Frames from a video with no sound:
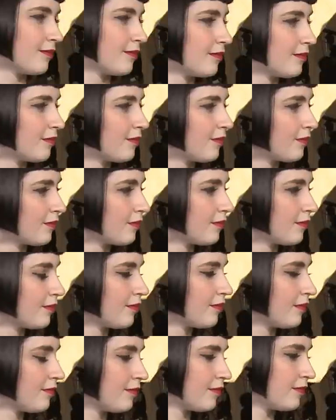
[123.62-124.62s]

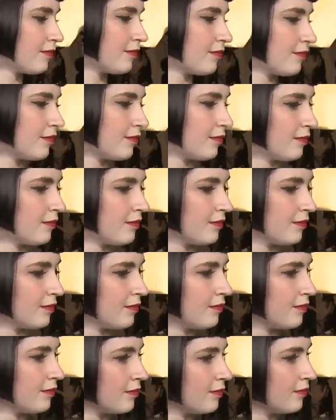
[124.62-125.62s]

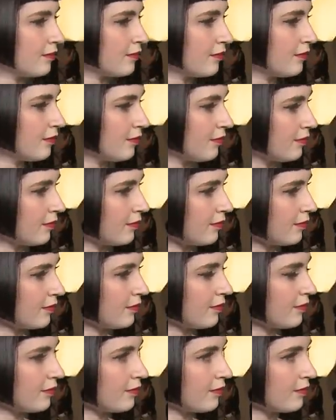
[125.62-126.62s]

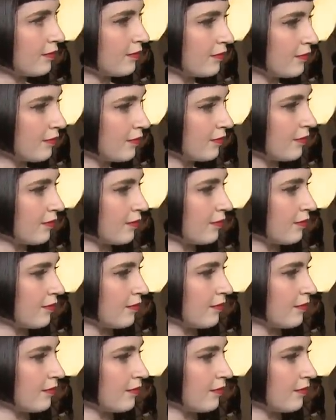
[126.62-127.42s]
(not speaking)